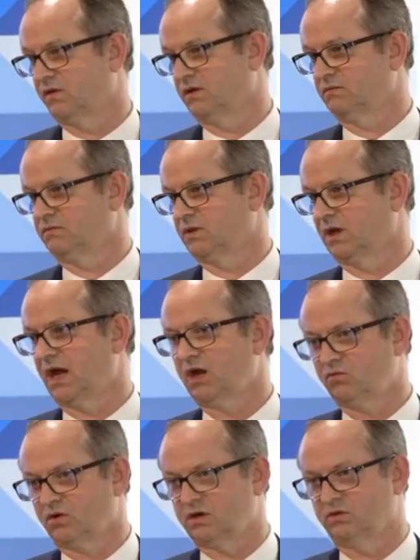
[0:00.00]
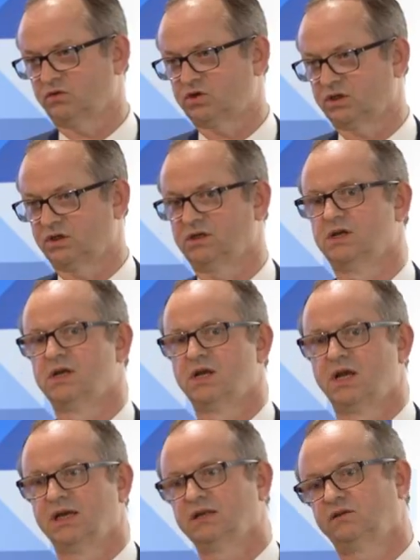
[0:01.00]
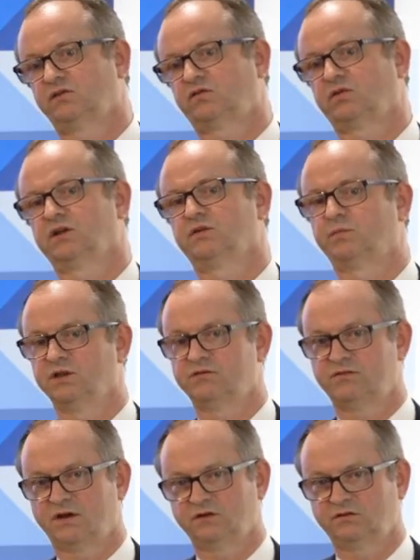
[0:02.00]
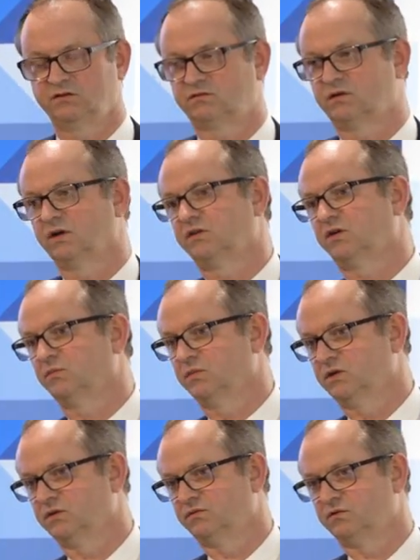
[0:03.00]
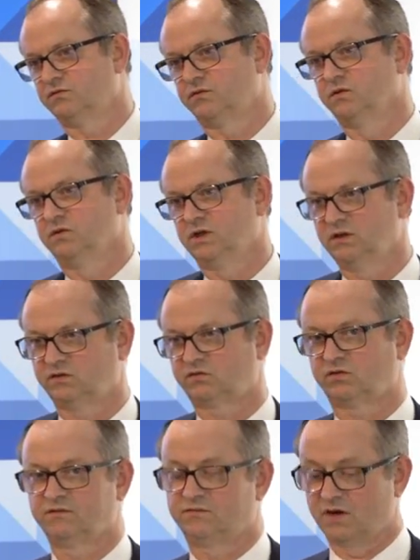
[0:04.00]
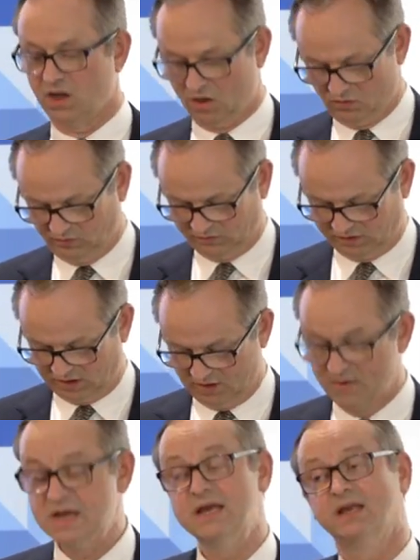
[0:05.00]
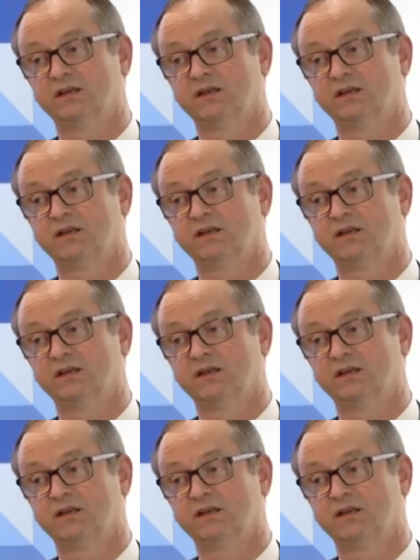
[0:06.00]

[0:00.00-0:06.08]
The, the aquaculture industry has been the fastest growing segment of the food industry for a long time,